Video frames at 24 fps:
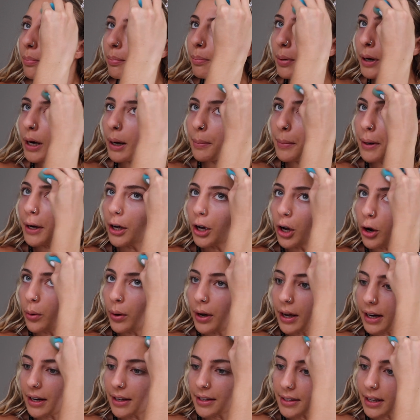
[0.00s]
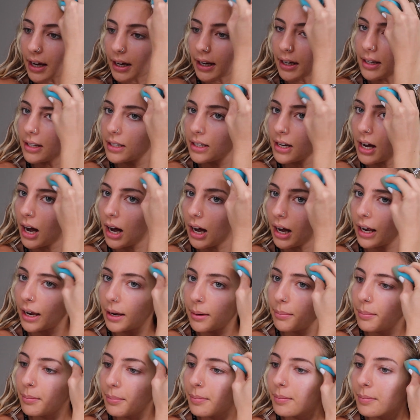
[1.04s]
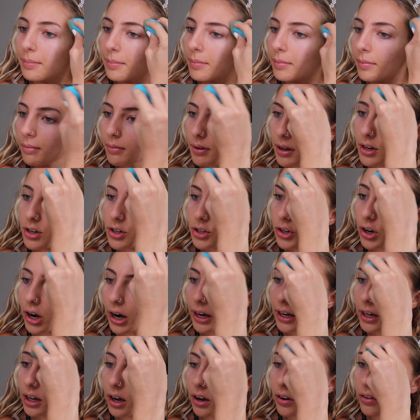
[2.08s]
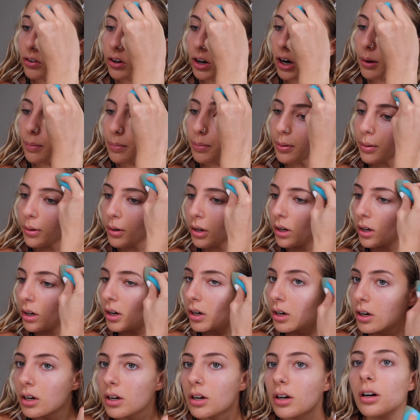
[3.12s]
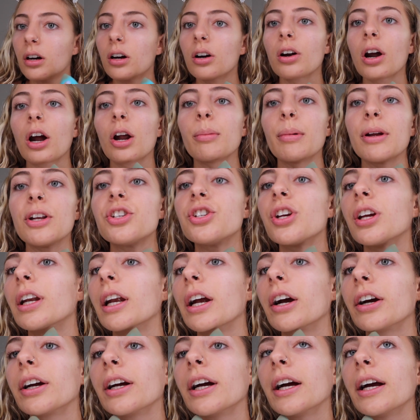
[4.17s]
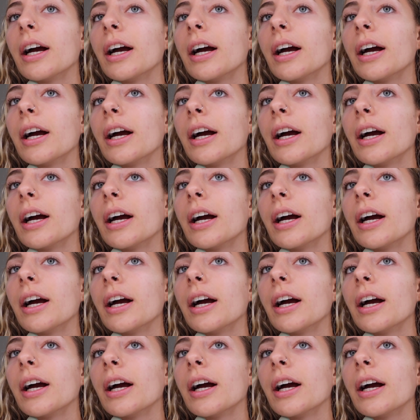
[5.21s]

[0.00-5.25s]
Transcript: But I'm gonna go in a second time and try and cover up around my chin area.